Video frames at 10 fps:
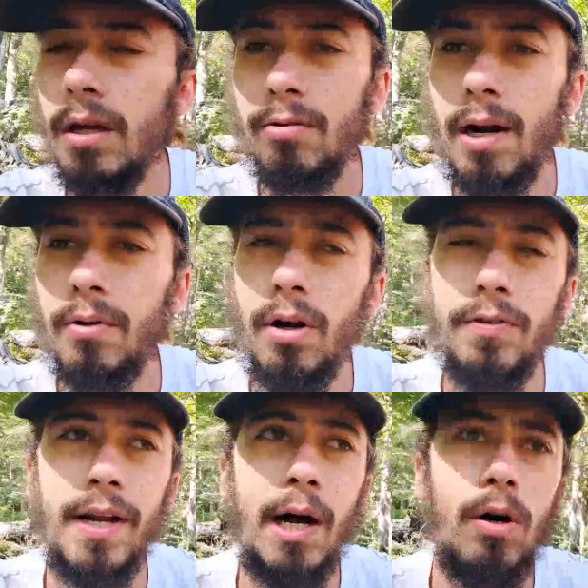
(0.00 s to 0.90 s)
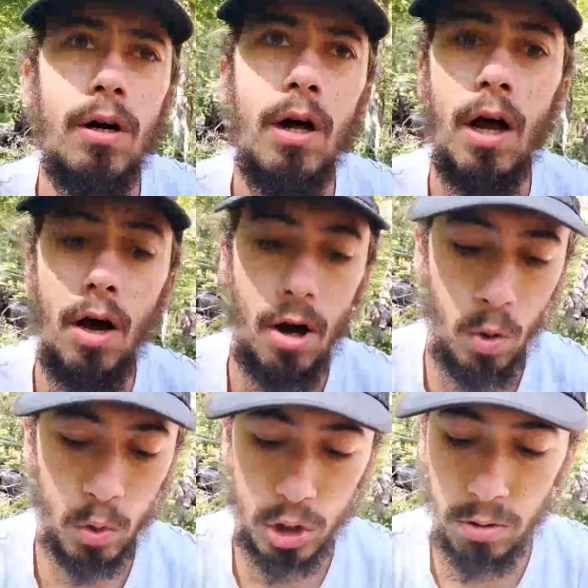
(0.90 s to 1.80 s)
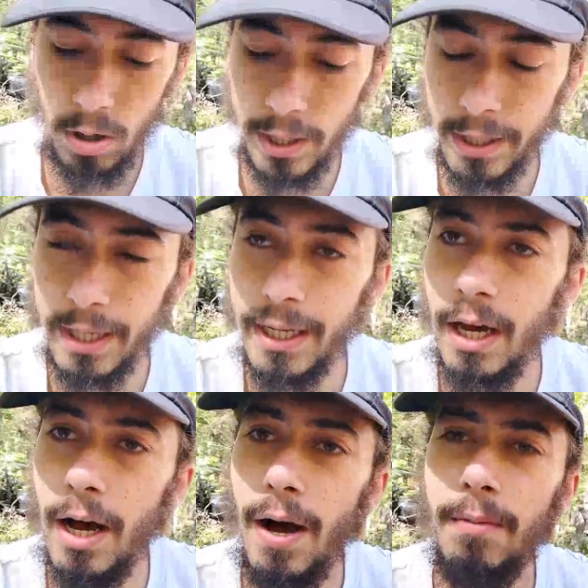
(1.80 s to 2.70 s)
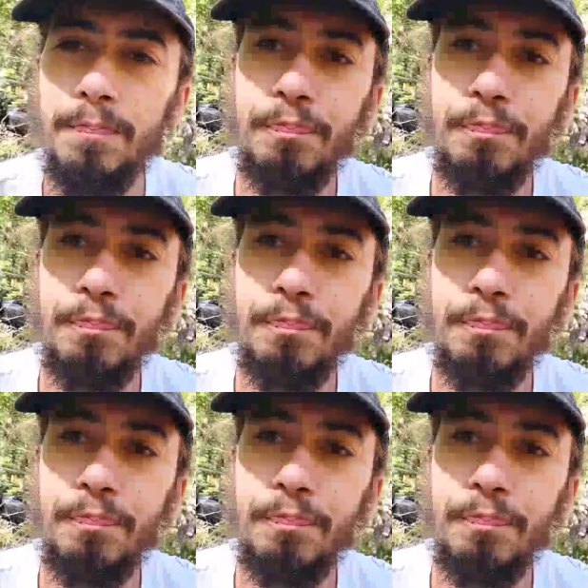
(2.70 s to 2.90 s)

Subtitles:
around half an hour, I will try the